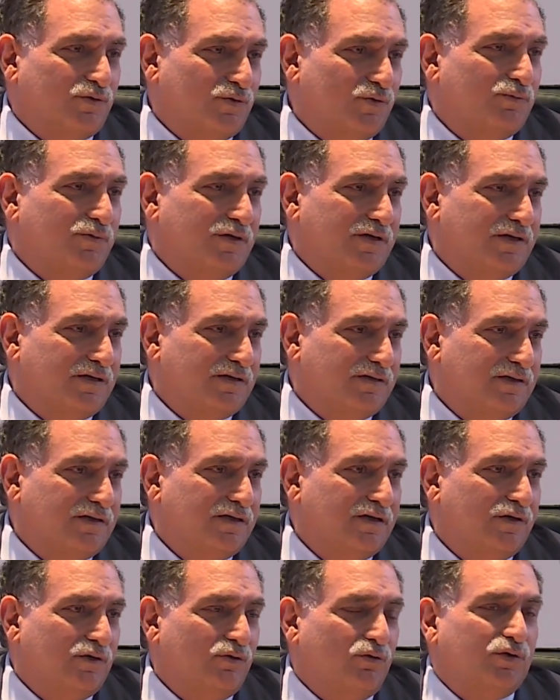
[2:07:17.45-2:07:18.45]
Maybe the
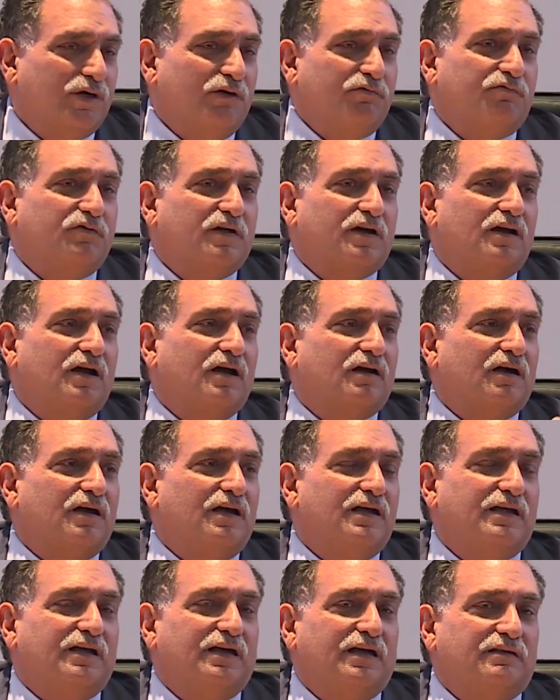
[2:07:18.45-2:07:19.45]

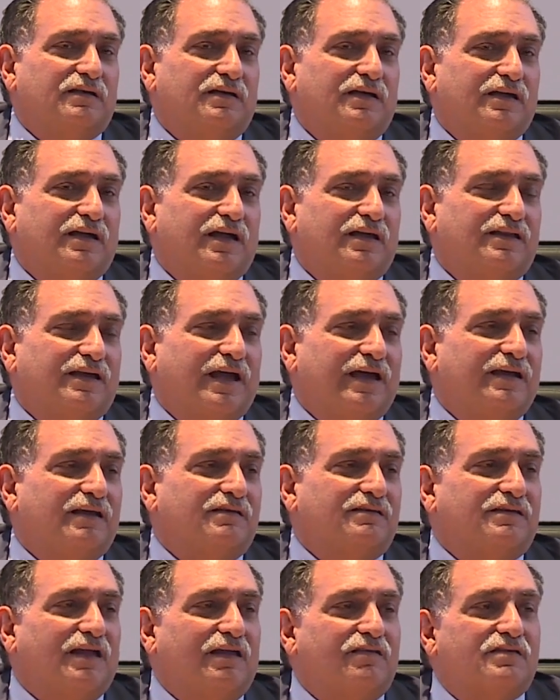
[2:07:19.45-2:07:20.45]
ideology
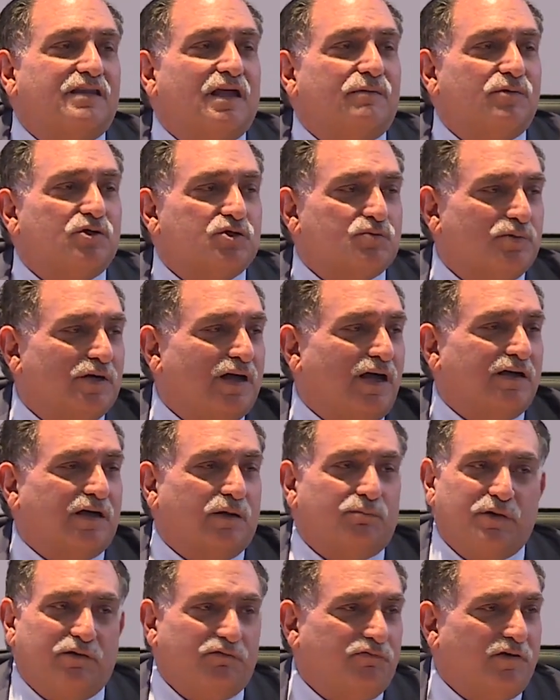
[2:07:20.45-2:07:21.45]
has
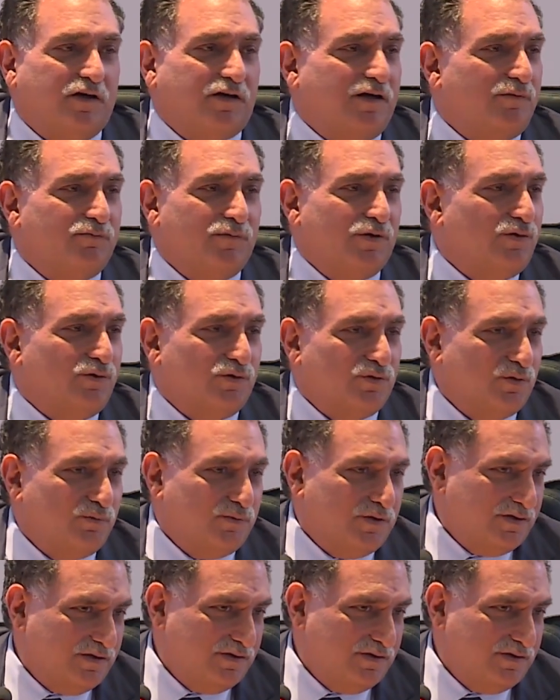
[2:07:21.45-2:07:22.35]
alienated some